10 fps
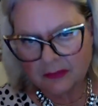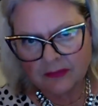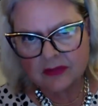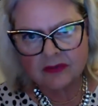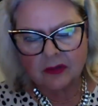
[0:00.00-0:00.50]

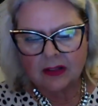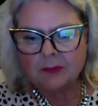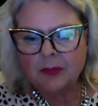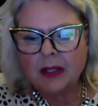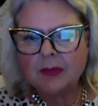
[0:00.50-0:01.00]
first of all,
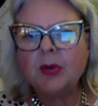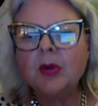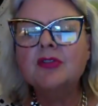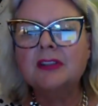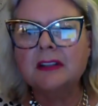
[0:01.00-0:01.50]
I
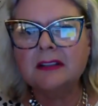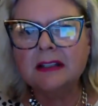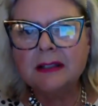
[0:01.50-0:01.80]
posted